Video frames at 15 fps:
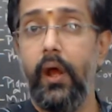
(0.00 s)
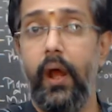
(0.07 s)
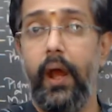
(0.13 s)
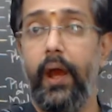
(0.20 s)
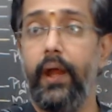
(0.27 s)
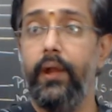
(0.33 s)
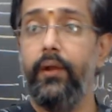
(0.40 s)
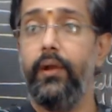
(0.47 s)

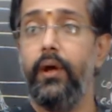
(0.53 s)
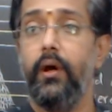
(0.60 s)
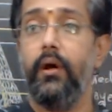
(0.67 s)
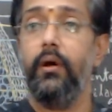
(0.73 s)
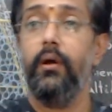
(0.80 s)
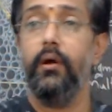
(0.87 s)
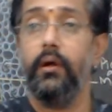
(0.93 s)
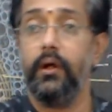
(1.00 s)
and
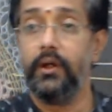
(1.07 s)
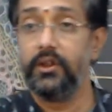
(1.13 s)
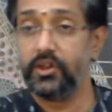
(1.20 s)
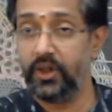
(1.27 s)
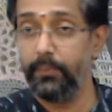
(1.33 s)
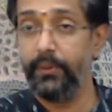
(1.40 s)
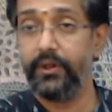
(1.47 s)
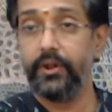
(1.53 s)

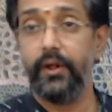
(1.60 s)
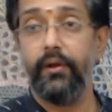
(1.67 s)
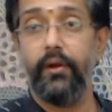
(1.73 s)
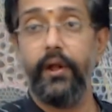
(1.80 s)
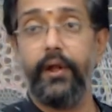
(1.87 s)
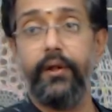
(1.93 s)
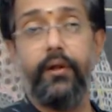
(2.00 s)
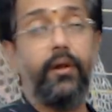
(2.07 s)

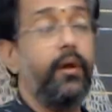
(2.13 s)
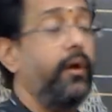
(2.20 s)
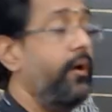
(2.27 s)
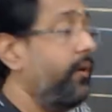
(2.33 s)
intermittently